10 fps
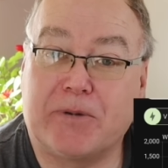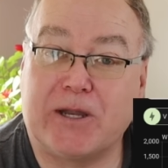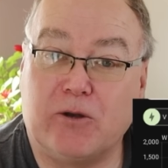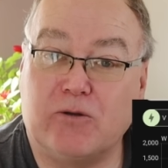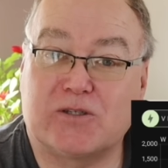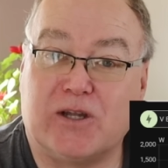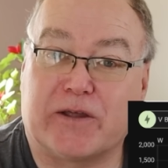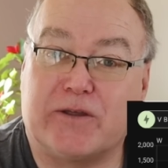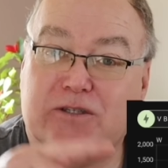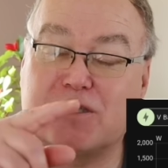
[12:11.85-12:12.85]
but it looks
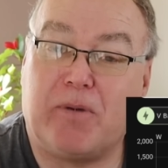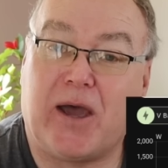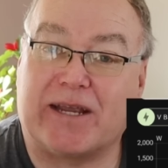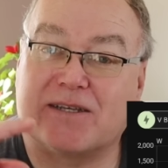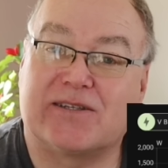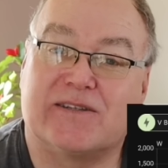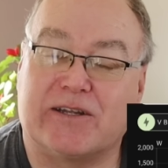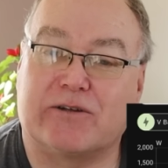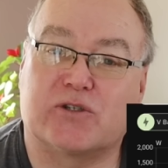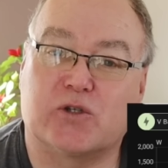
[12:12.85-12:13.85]
like those spikes
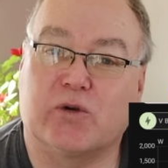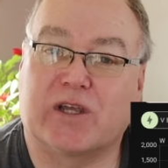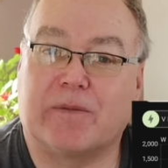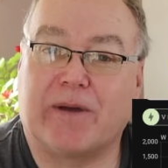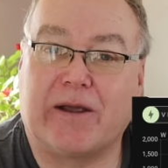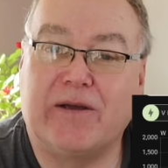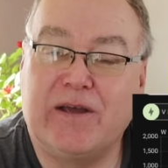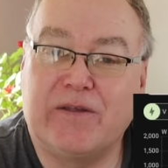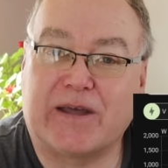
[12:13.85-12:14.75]
that I was talking about